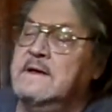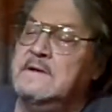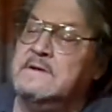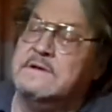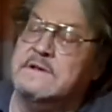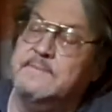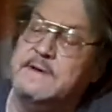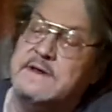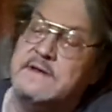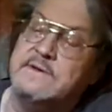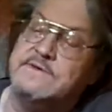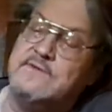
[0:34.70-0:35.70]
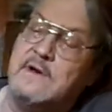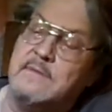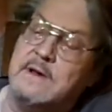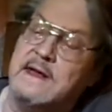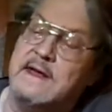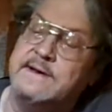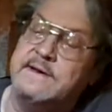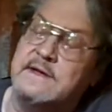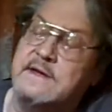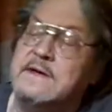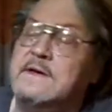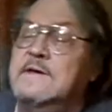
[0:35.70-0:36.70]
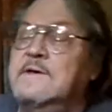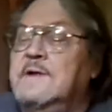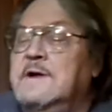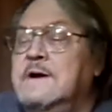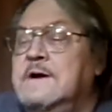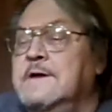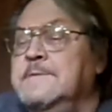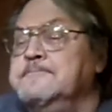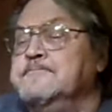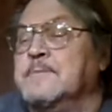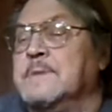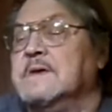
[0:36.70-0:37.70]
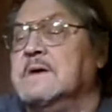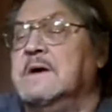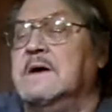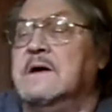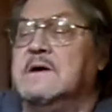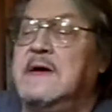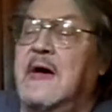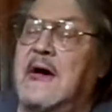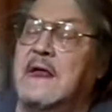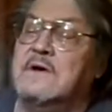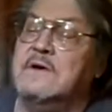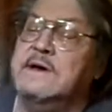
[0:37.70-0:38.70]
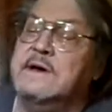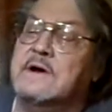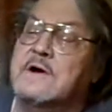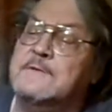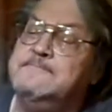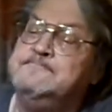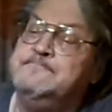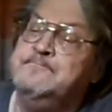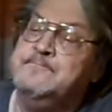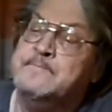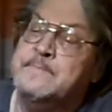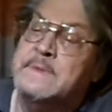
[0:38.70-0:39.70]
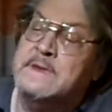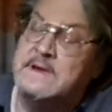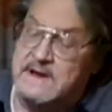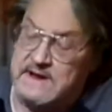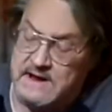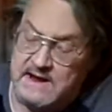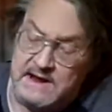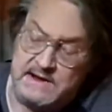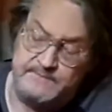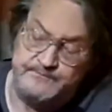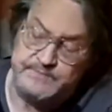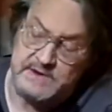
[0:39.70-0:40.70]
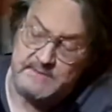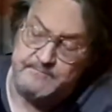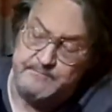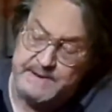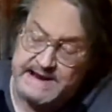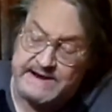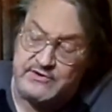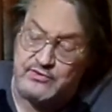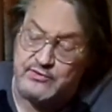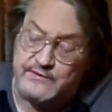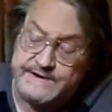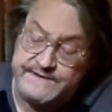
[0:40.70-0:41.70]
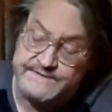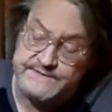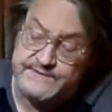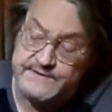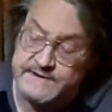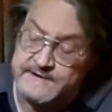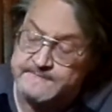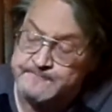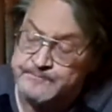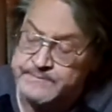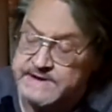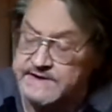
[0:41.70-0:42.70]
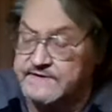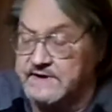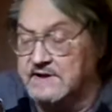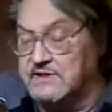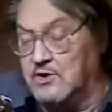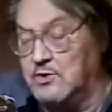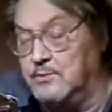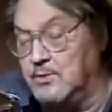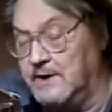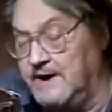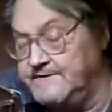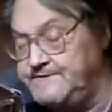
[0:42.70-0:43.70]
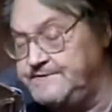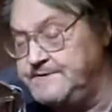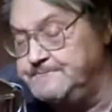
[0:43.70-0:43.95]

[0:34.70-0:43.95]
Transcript: little bit of trouble on the uh, collar here. Uh, a big crease in the globe rest.